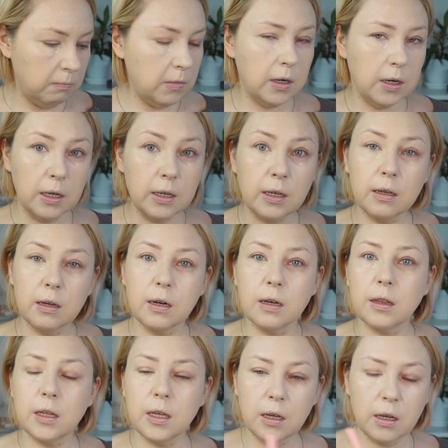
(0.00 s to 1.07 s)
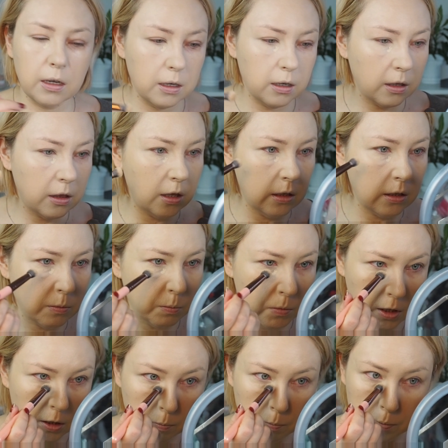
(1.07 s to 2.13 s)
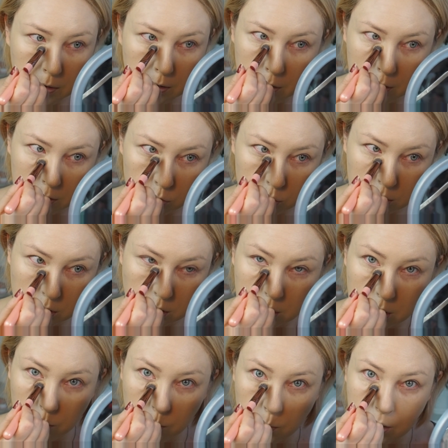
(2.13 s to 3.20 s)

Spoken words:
I think this might be the trusted